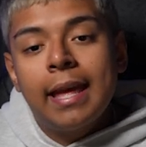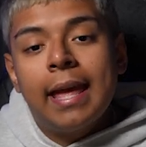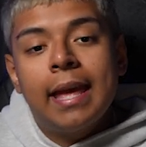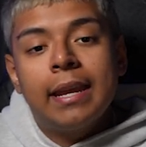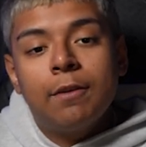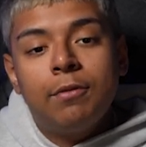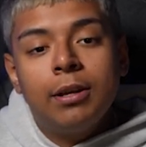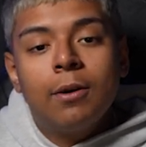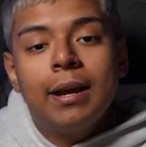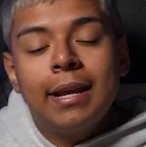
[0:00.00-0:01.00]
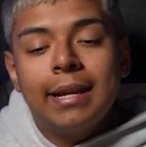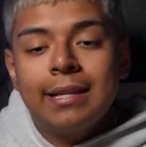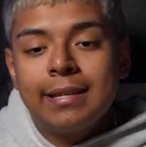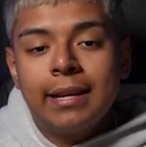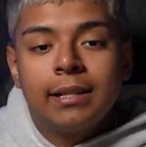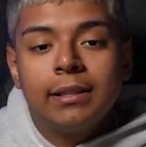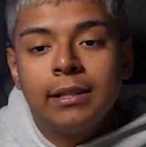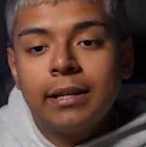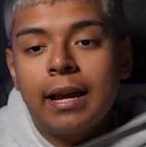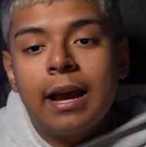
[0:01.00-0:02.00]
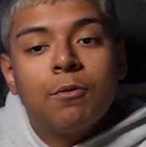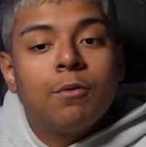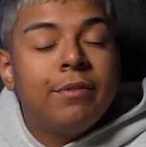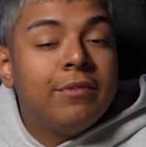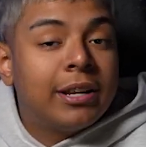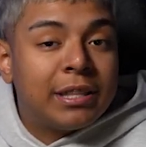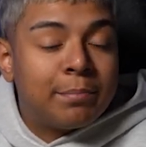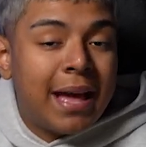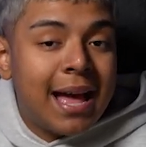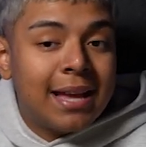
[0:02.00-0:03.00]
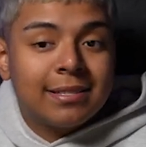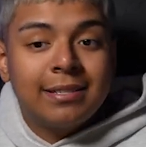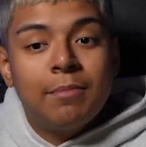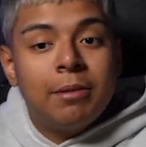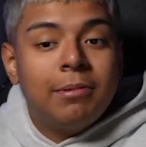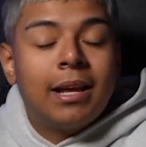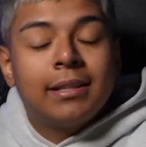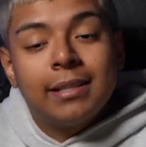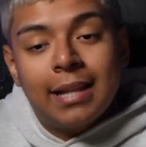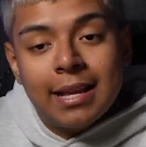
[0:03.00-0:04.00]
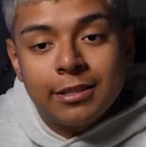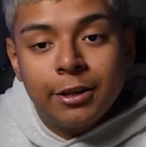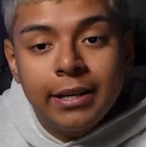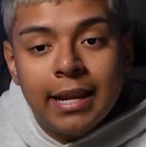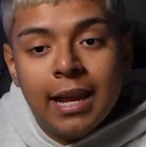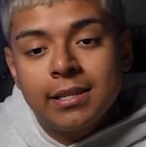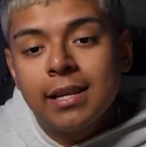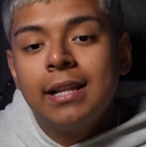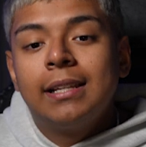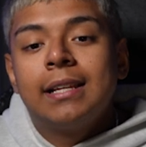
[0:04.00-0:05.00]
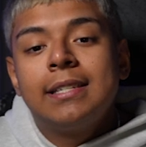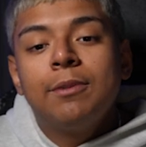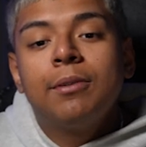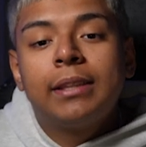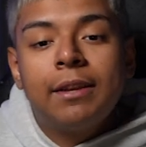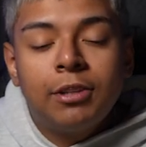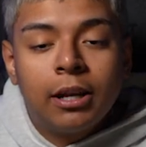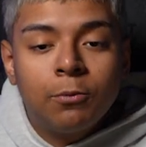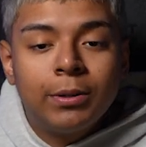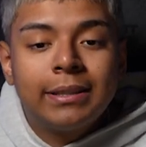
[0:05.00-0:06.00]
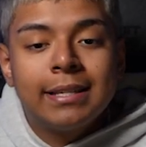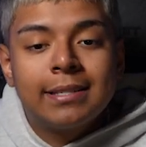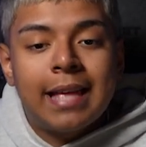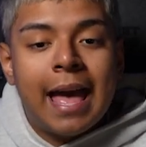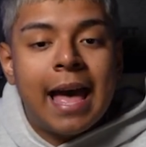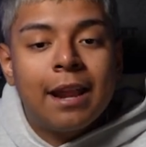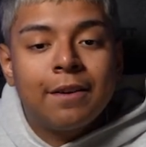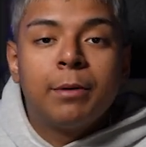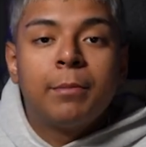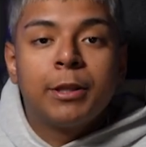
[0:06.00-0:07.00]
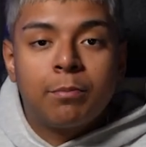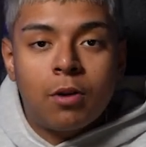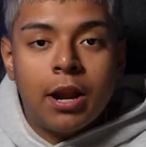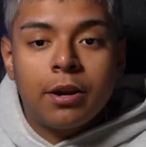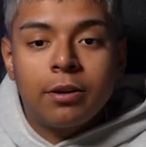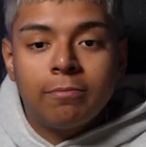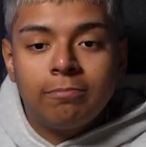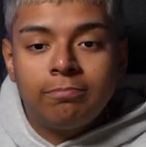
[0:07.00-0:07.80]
And if we go ahead and take a look at what we've done in the past, maybe not the last 30 days, let's see what they've done with this ad the month prior.